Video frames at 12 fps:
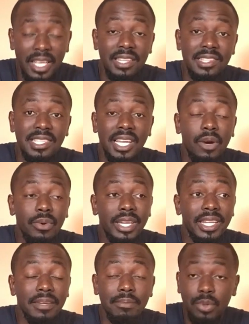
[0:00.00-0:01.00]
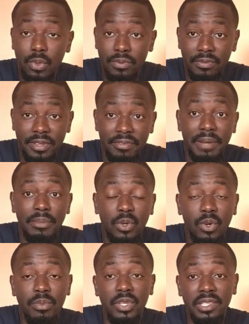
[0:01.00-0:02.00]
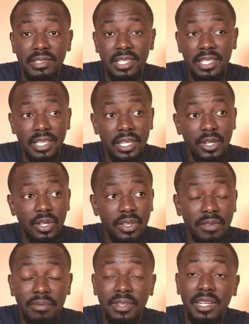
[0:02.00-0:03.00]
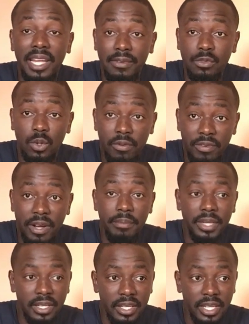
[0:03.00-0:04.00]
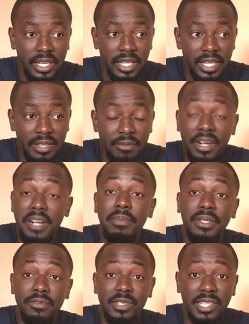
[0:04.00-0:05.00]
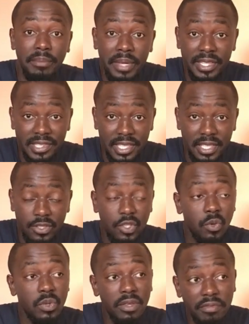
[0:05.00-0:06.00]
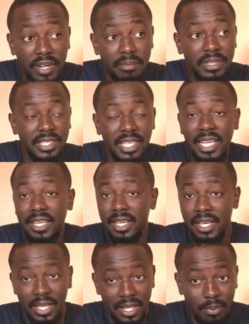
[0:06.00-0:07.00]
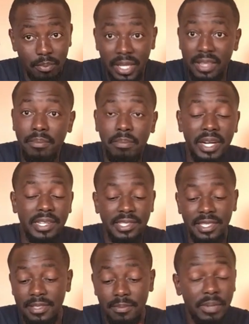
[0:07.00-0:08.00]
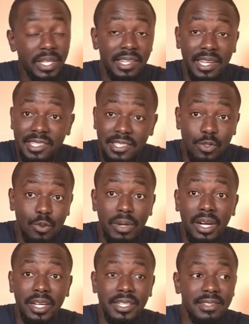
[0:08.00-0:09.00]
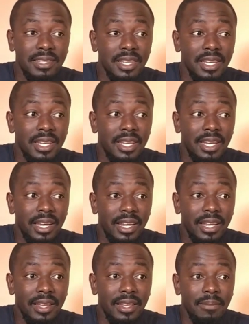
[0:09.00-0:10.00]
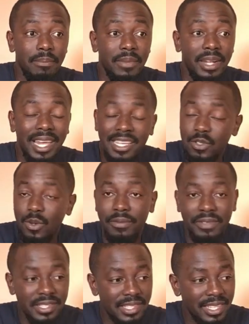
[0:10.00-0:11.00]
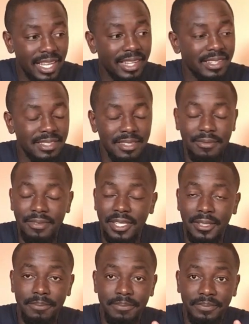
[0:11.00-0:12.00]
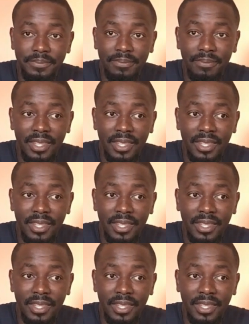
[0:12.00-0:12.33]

and see how we can improve the farming community, the, the livestock farming environment for Zambezi. So the farmers get better prices, better access to market, uh, less of this negative um,